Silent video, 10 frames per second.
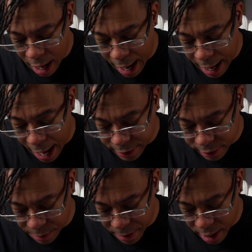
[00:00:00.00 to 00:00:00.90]
I
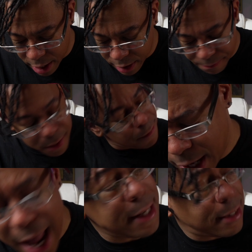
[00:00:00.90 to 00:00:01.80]
actually paid
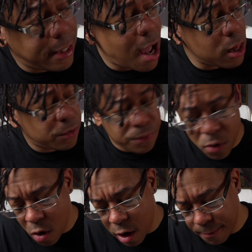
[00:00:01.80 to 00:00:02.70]
$18
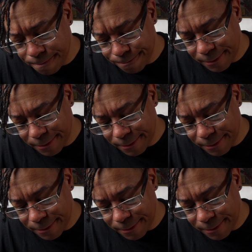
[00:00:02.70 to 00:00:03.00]
for.